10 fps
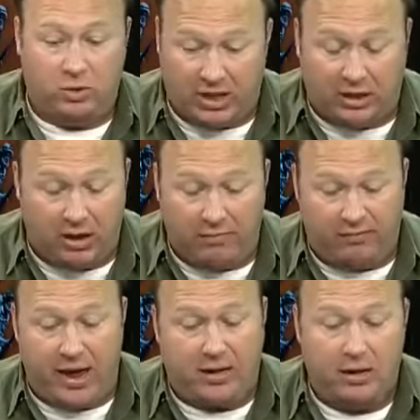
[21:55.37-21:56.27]
which I love
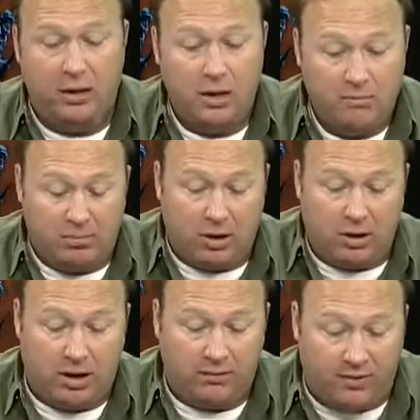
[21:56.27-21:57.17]
the fact that people
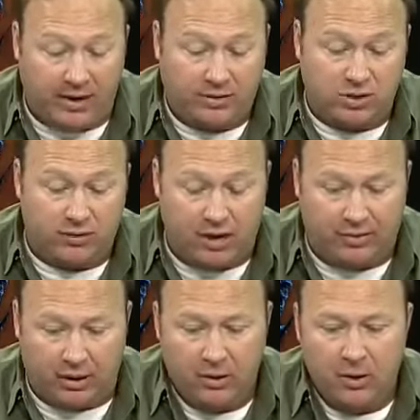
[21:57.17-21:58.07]
aren't getting in fights over
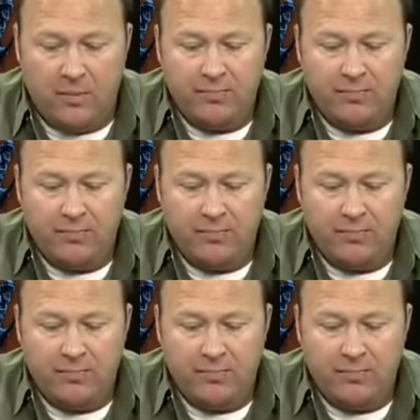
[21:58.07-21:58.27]
nothing.